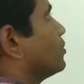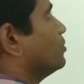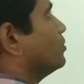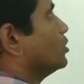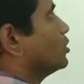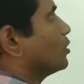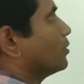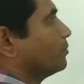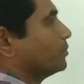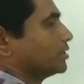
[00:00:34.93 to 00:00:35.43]
of
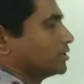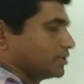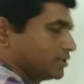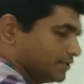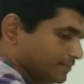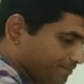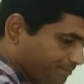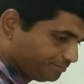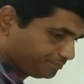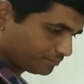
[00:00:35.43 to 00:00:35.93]
the
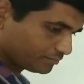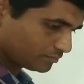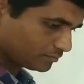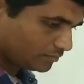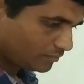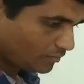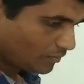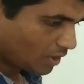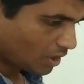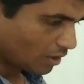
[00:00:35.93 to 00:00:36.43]
topics.
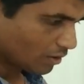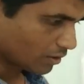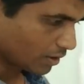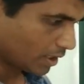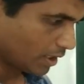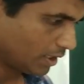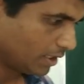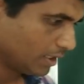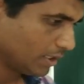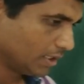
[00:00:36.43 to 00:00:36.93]

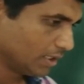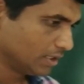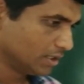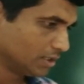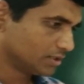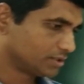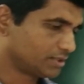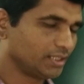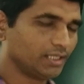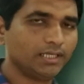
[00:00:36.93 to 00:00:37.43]
Okay,
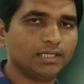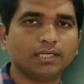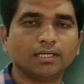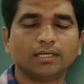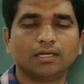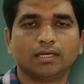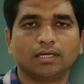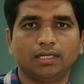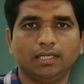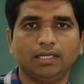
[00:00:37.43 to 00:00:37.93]

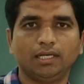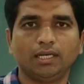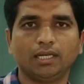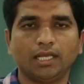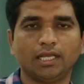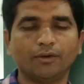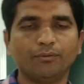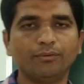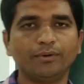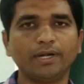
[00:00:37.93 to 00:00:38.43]
see,
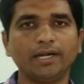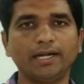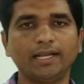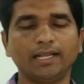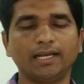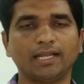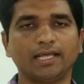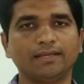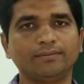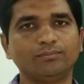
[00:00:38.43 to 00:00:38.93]
in
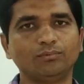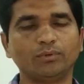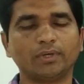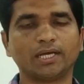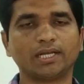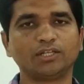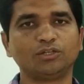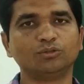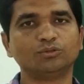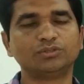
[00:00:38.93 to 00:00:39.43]
everyday life we
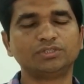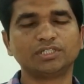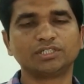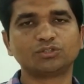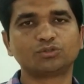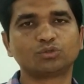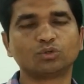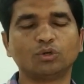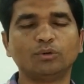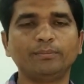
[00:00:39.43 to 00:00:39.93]
are using
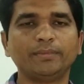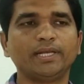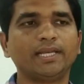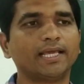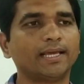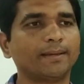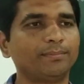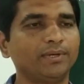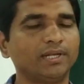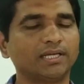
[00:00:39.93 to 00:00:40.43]
so
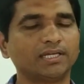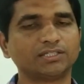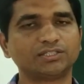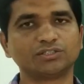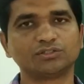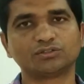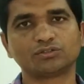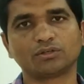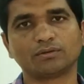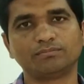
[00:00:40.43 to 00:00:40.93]
many
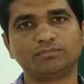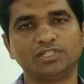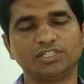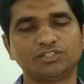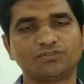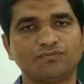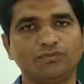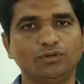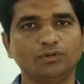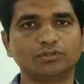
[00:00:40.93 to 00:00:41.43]
applications of
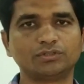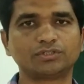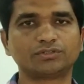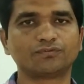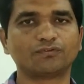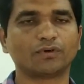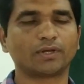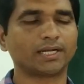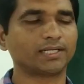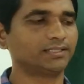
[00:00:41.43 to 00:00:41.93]
these fluids.
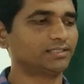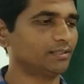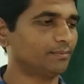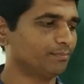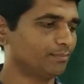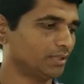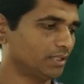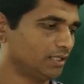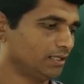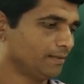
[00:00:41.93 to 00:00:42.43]
For
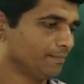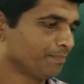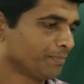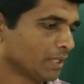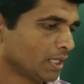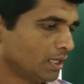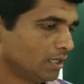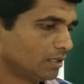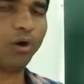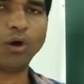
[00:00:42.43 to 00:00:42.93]
example,
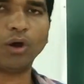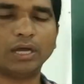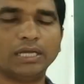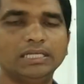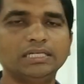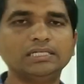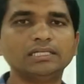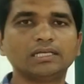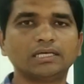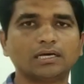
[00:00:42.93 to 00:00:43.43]

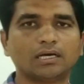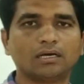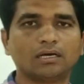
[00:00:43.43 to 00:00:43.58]
oil